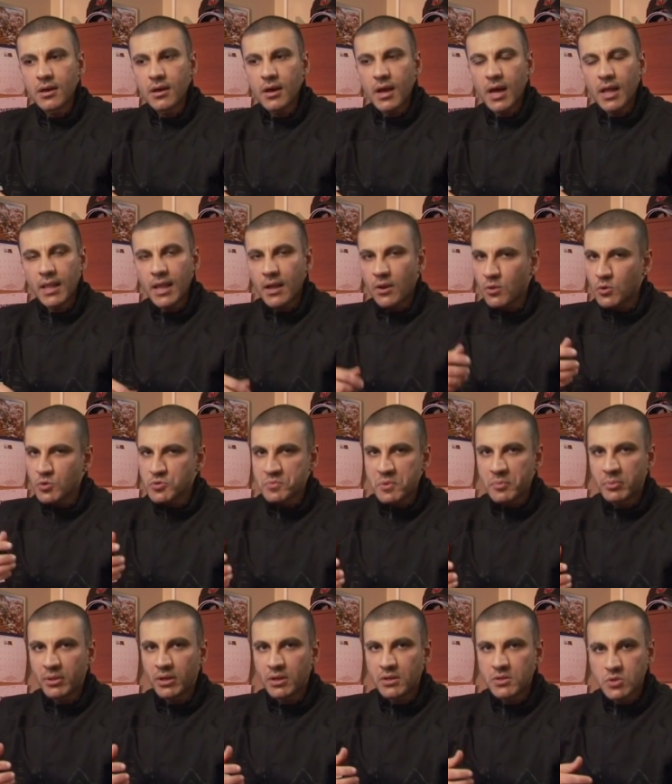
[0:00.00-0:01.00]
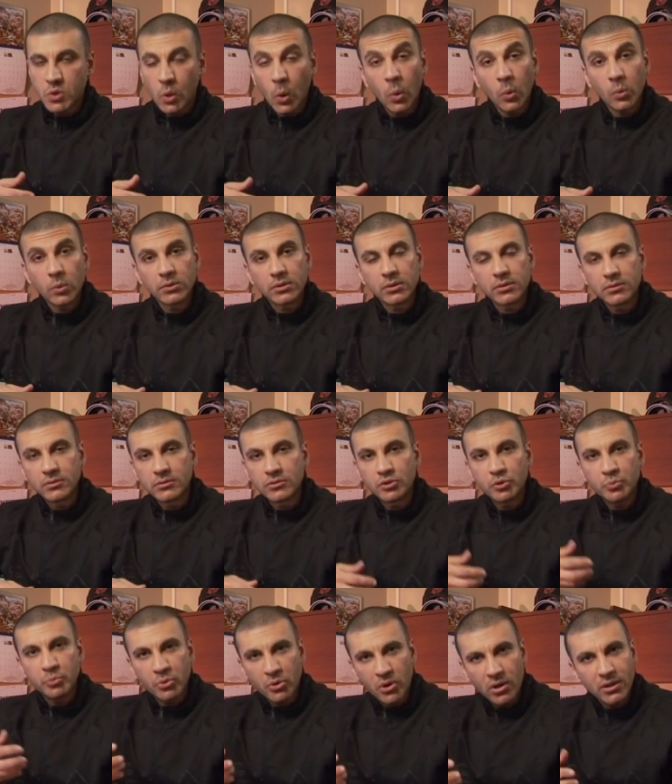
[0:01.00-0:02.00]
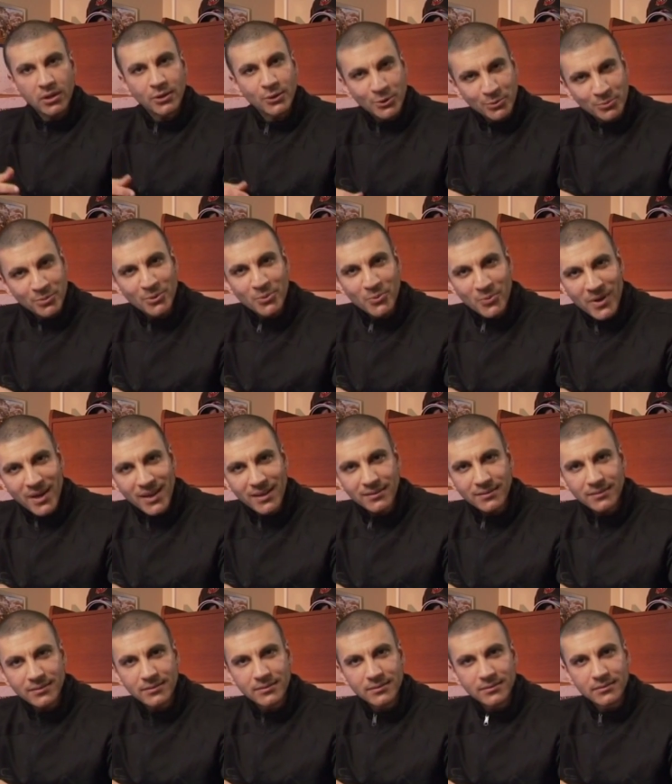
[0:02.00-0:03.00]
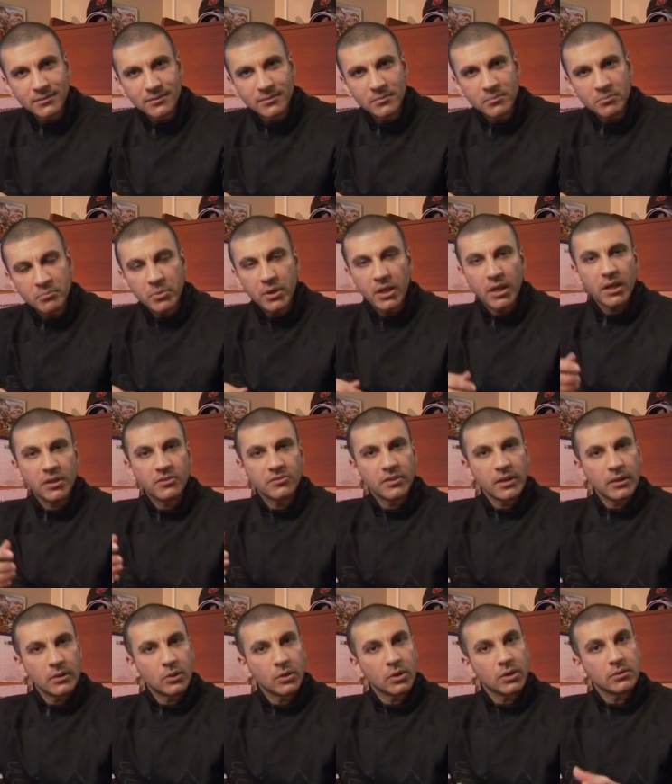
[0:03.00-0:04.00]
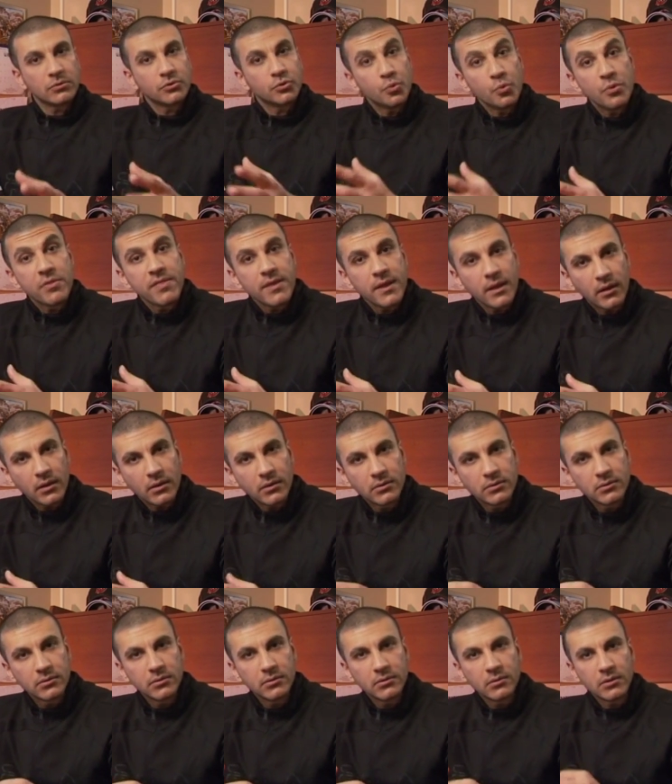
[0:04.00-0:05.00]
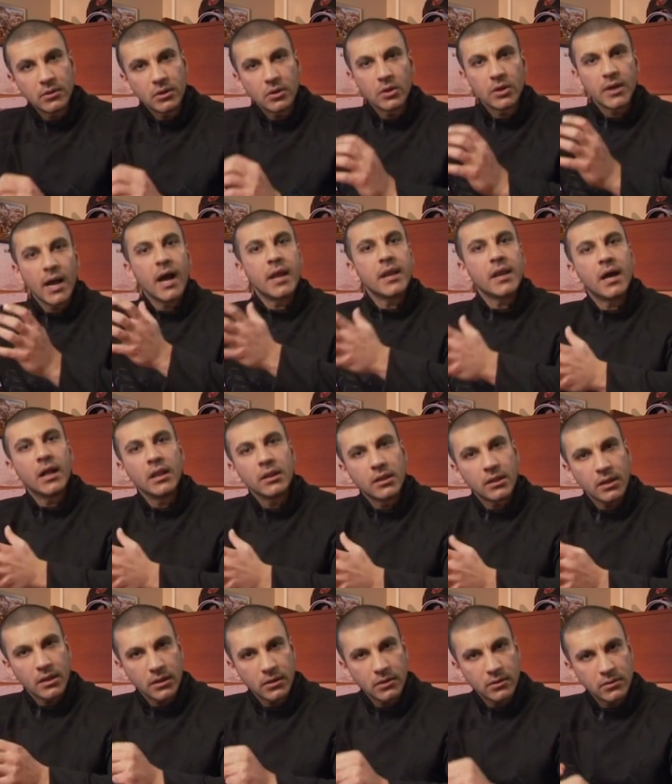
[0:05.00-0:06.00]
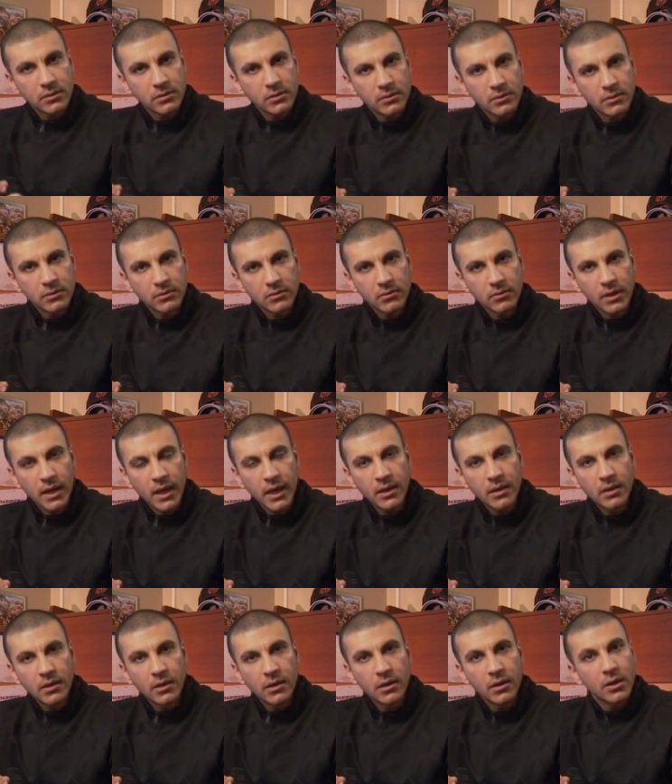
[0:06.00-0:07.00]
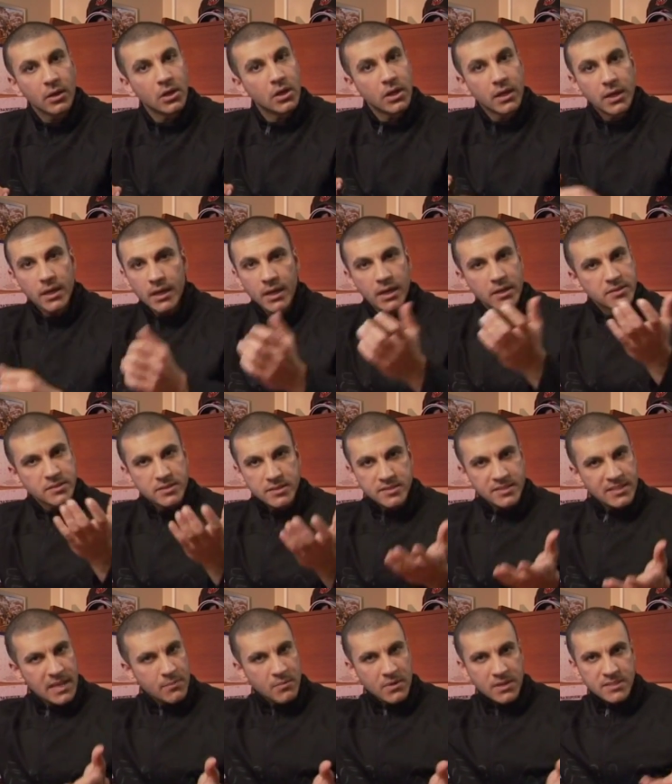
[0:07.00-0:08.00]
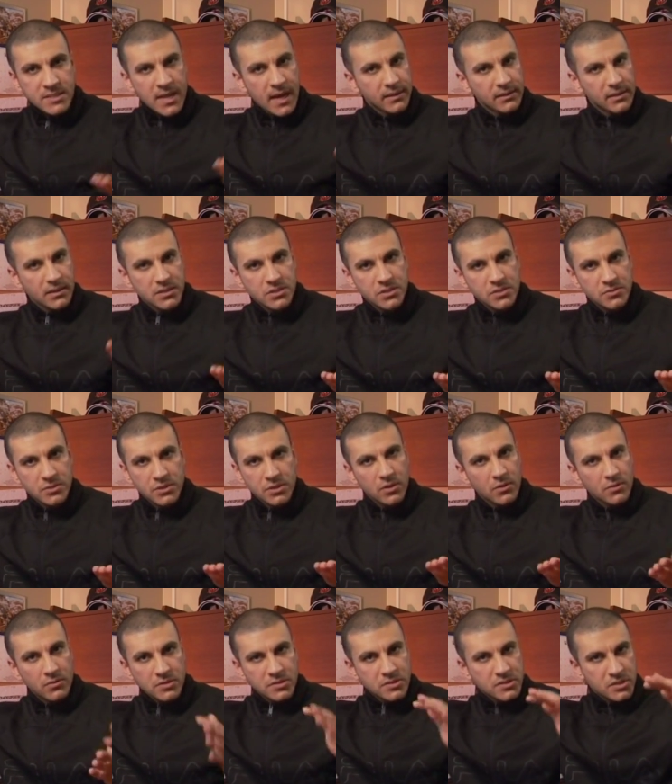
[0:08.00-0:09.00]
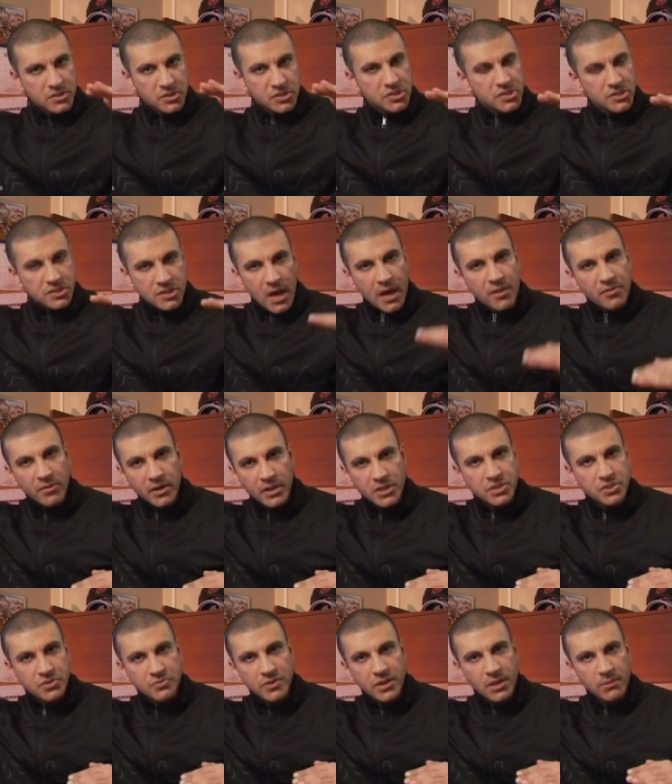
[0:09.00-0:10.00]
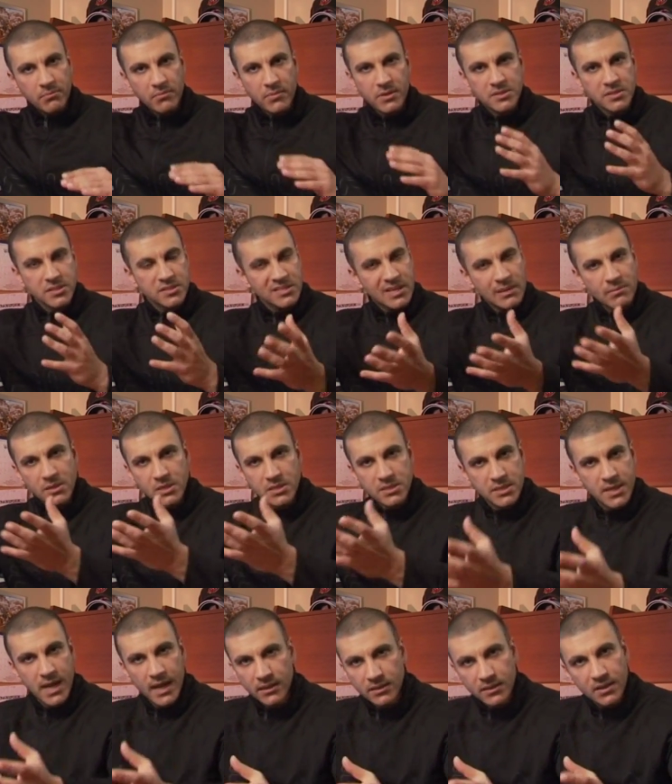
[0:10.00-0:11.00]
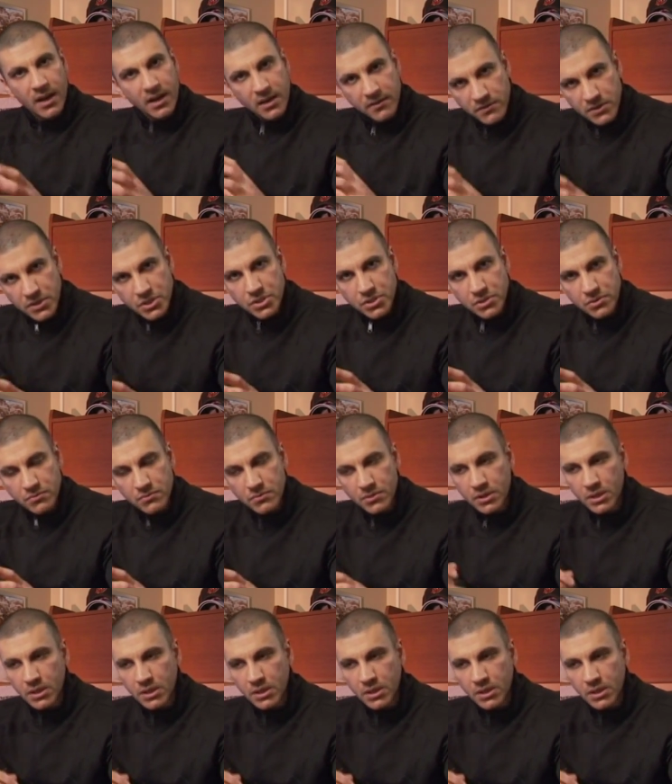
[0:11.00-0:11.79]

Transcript: A lot of those people are told to put on a little bit of weight because they look too thin, they look unhealthy, okay? It's the same exact, it's just the other extreme. It's the same exact kind of issue.